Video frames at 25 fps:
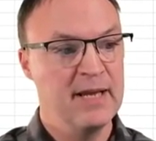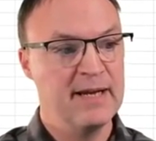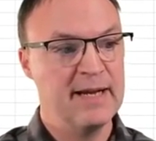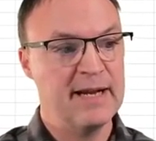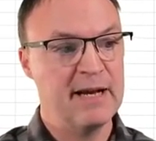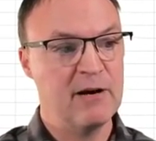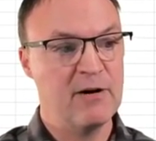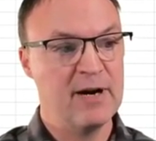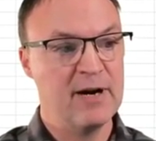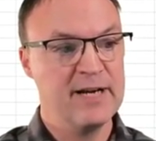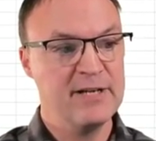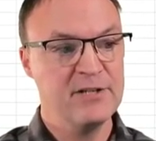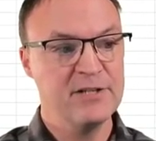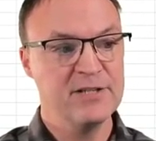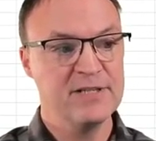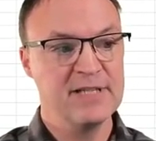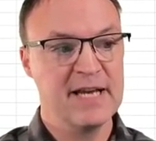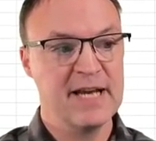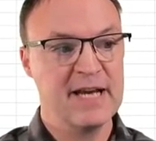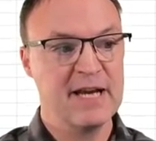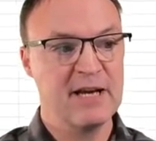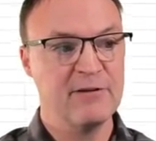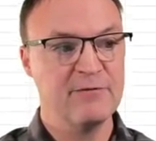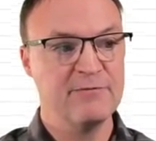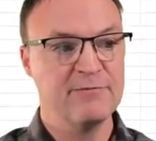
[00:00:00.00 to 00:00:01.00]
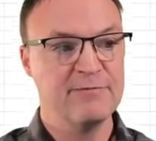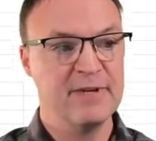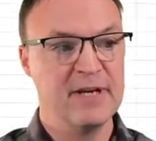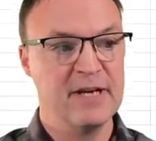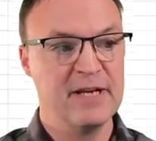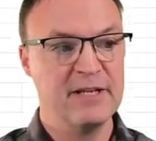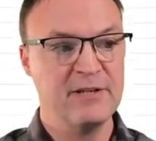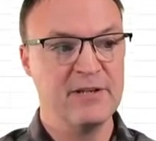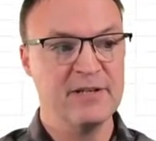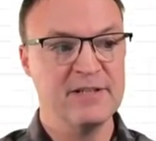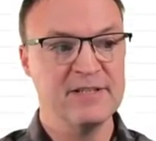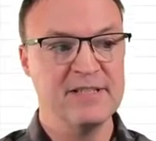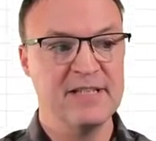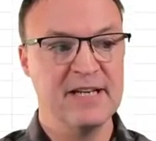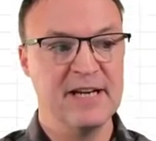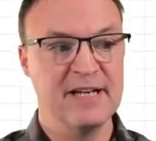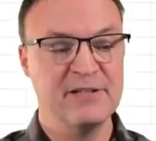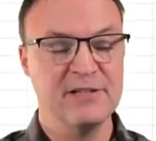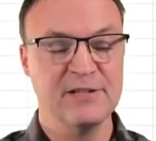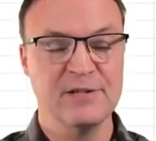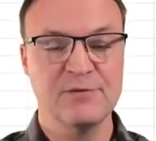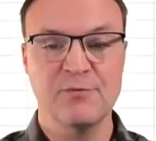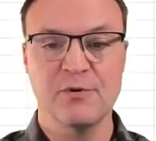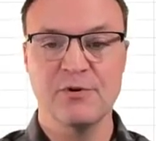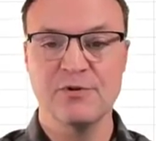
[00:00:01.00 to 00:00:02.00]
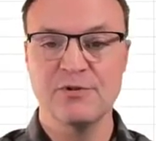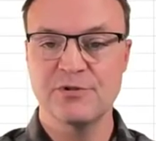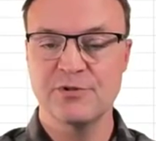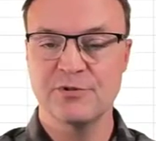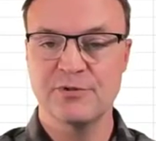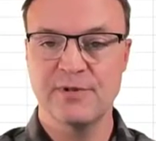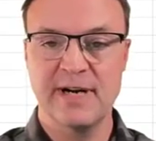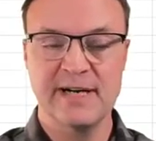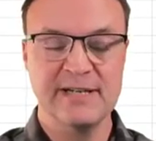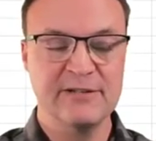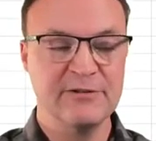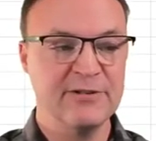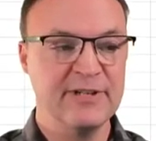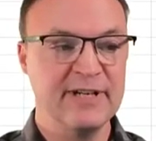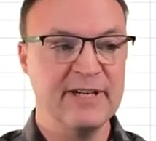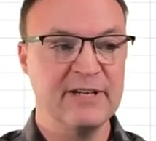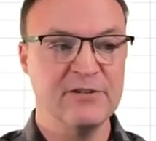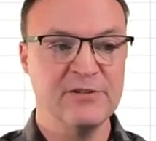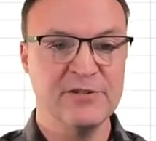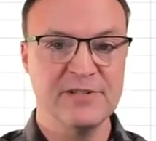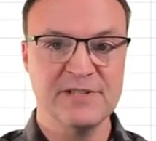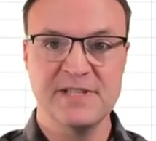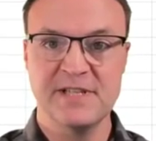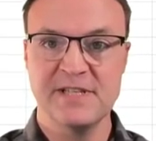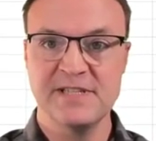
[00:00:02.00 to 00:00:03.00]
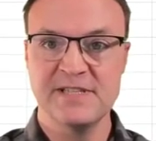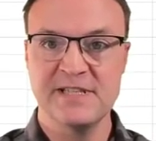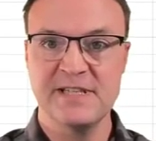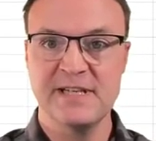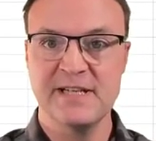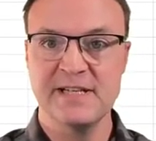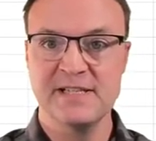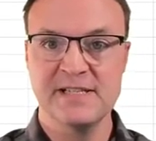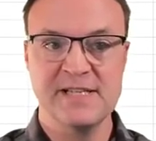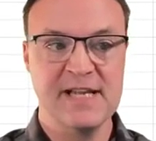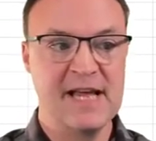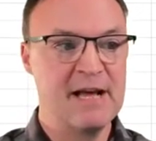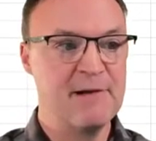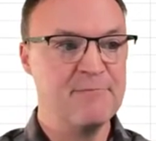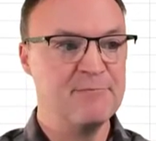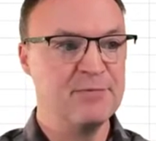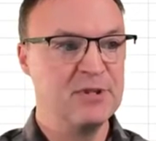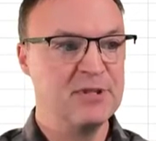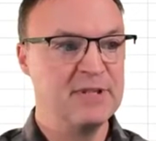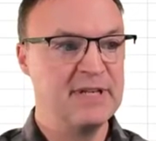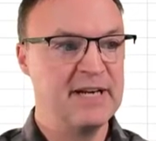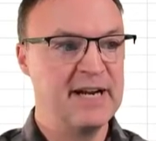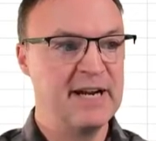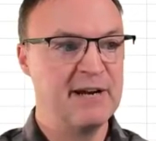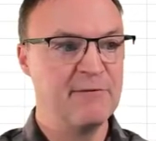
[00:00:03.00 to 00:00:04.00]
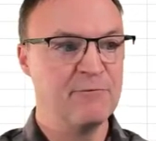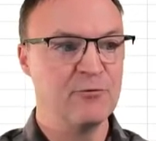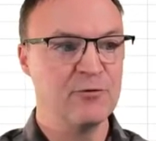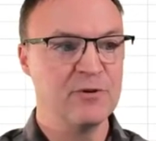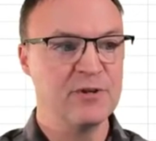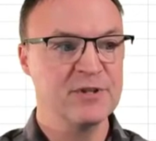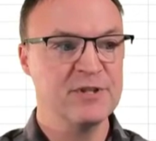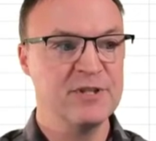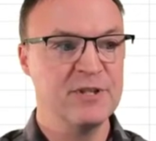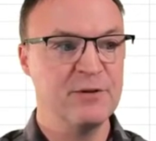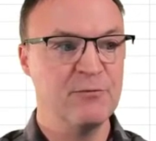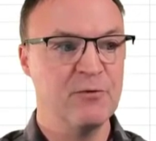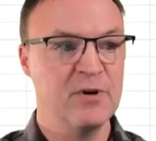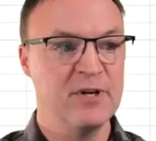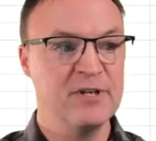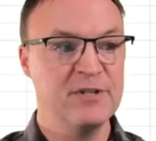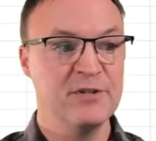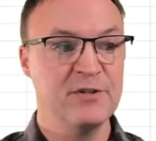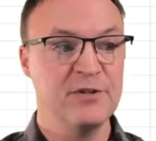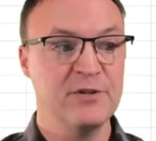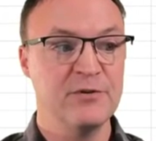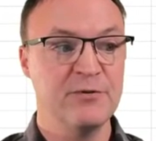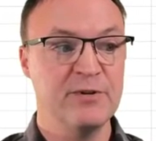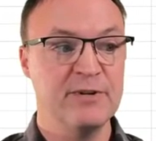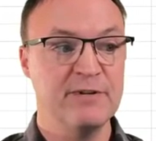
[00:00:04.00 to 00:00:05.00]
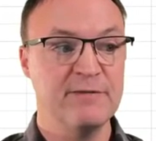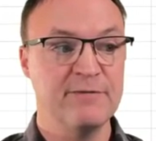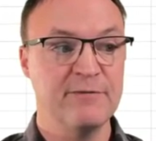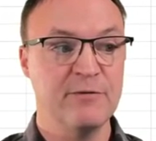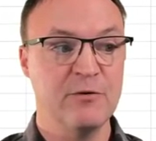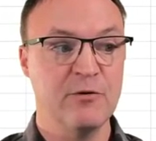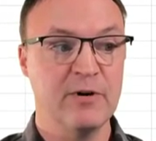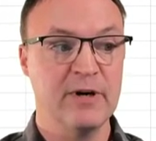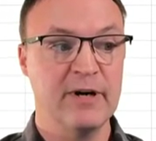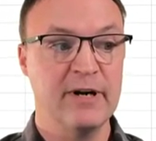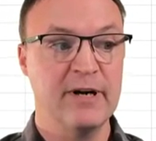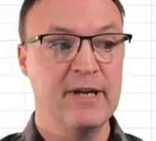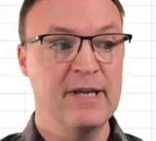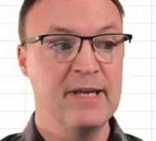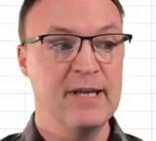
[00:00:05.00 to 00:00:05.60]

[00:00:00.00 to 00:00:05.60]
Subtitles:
Now I just have, you can see I just wrote directory here just as an example, and I have worksheet 1, 2, 3, 4.